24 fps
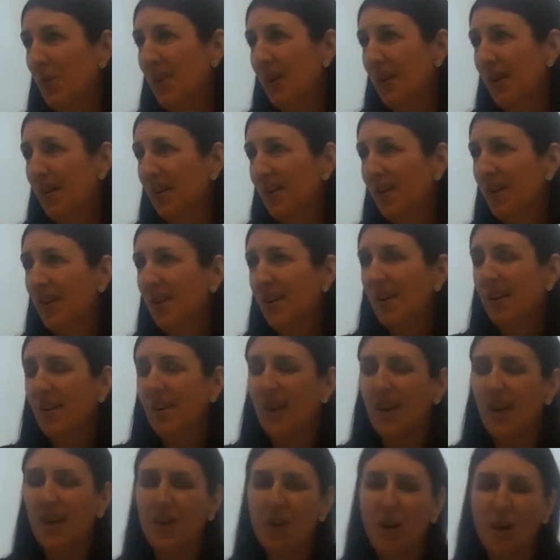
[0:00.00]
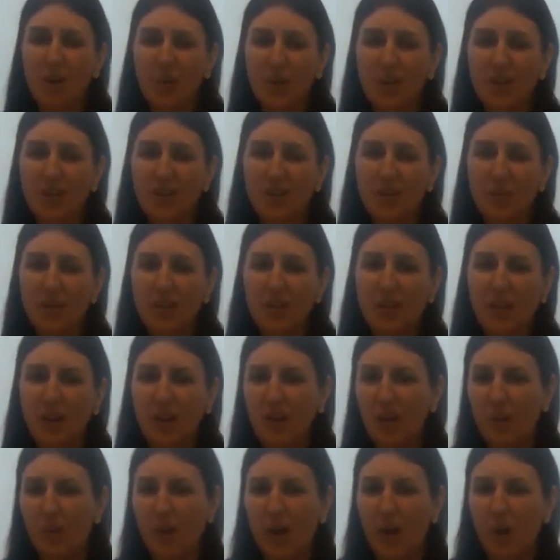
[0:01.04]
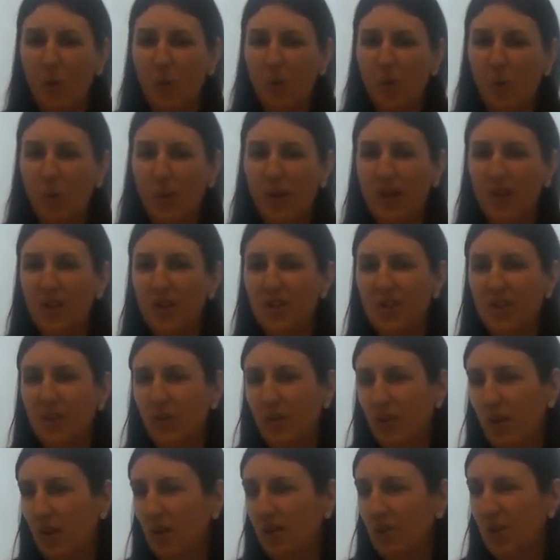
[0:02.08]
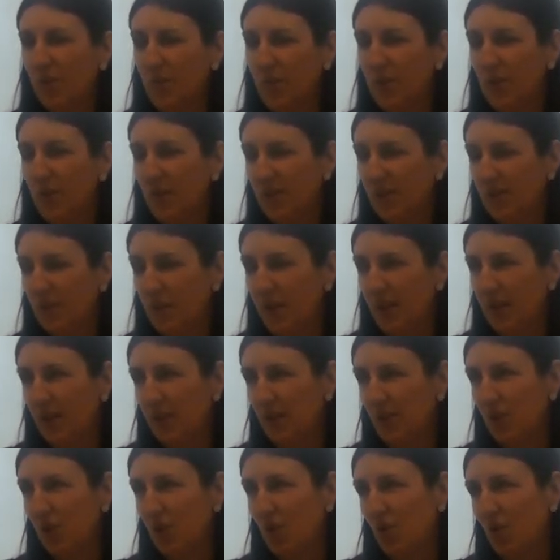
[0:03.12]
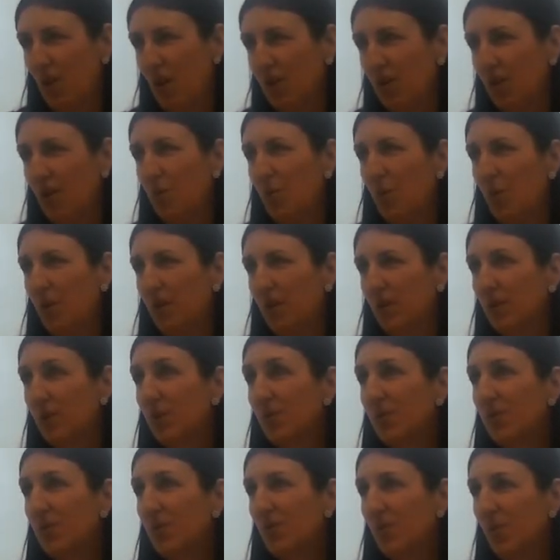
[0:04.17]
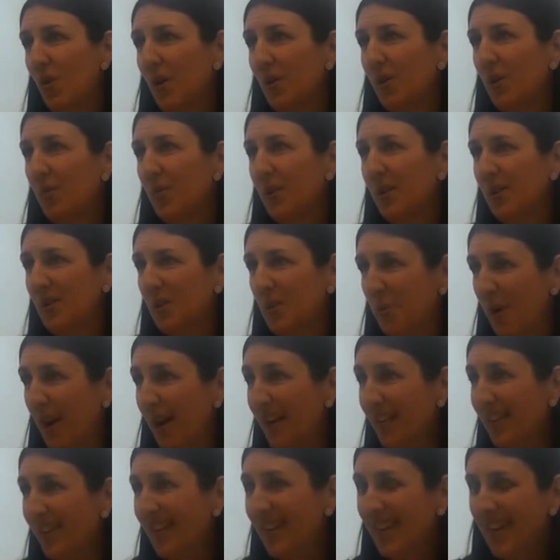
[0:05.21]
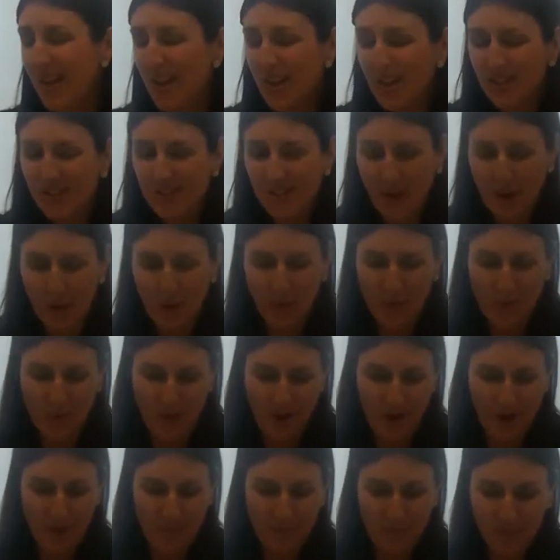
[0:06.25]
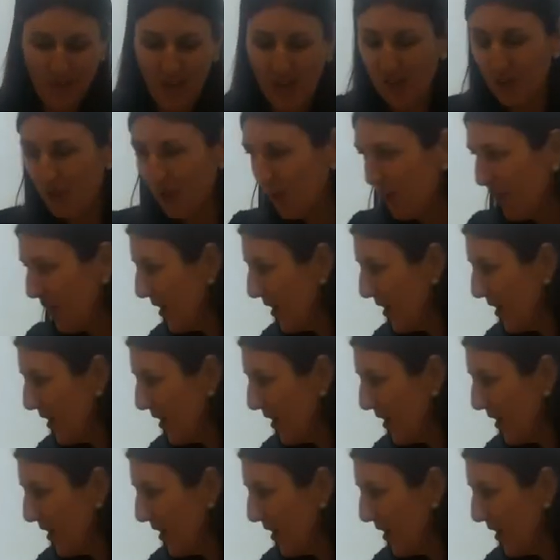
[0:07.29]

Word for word: there and always to be thinking about what we can do in our community to make it a stronger, more inclusive, welcoming spot. So um, I do